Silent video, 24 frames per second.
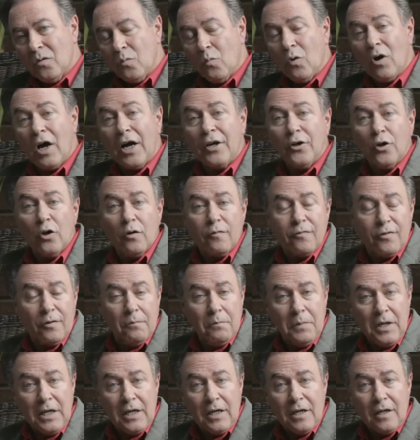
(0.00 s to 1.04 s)
Well, I know
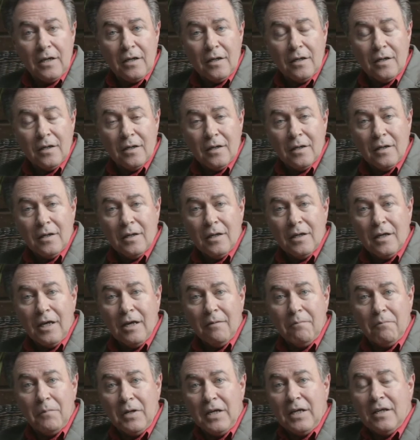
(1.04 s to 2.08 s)
for me,
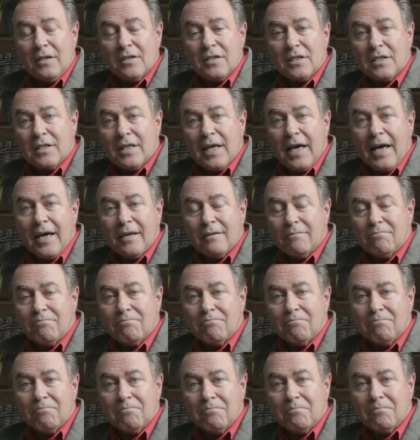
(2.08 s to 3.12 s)
it means that,
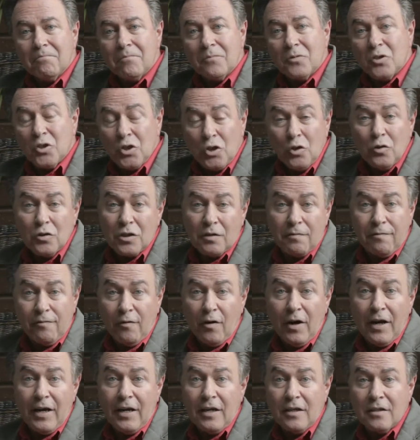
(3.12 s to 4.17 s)
to use a
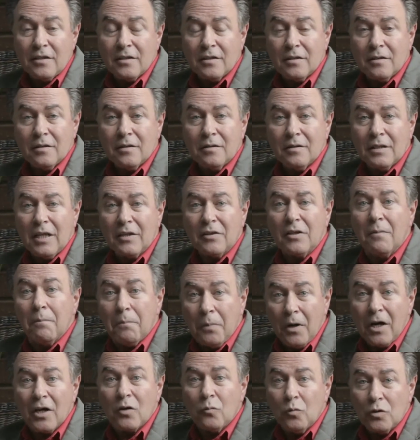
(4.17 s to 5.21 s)
phrase, that the
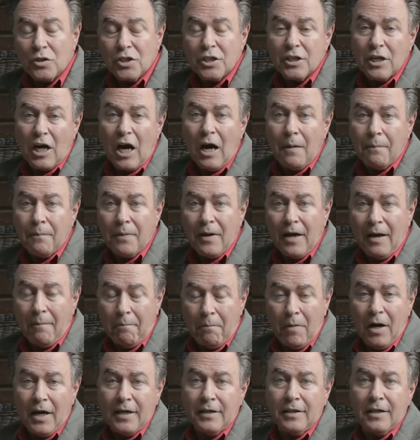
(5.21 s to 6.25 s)
buck will stop
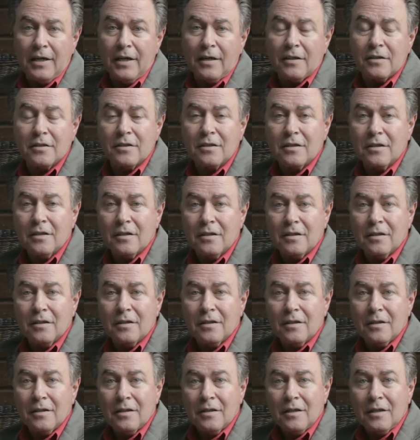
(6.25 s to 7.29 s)
at my desk.
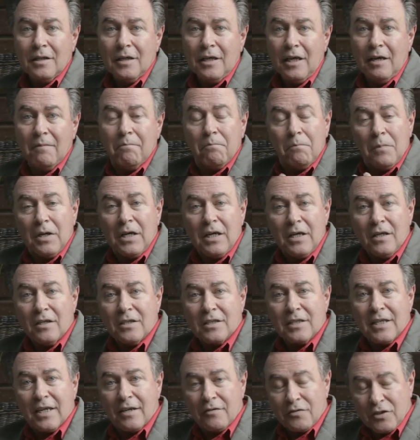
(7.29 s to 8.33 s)
It
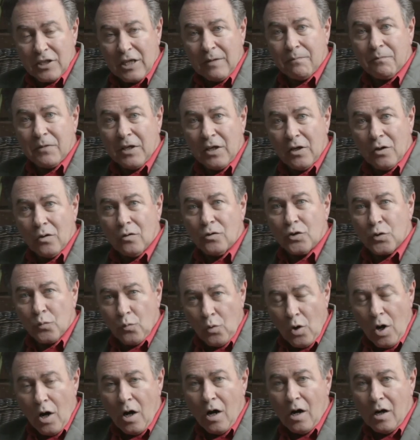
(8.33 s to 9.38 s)
means that if something goes
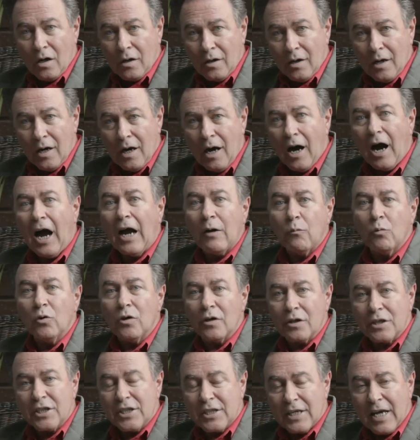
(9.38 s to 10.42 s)
wrong, I
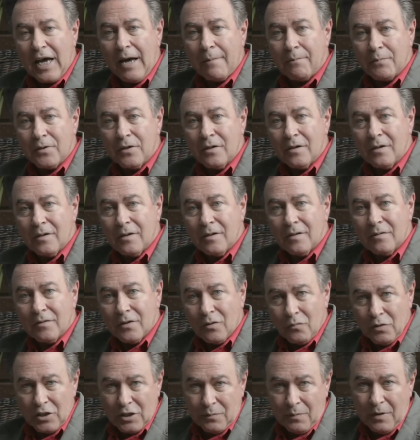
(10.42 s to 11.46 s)
will accept
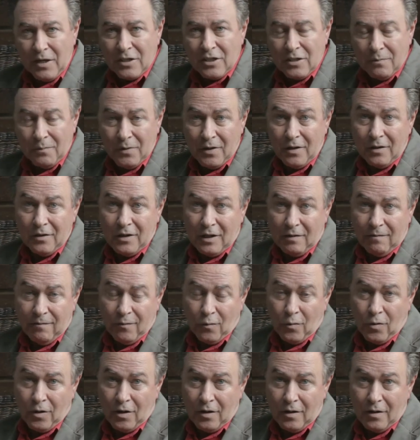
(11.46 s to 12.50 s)
the responsibility
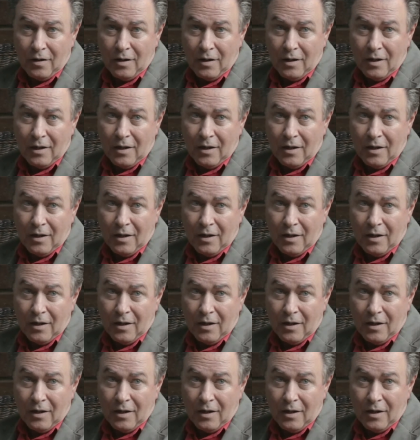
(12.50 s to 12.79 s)
for it.